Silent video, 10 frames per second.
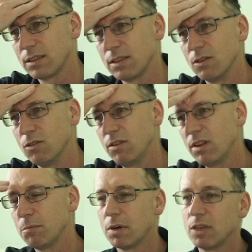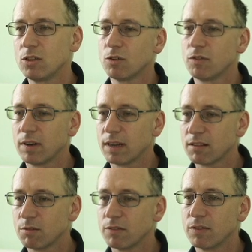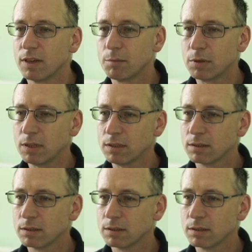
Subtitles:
You can also bind your flags with Viper.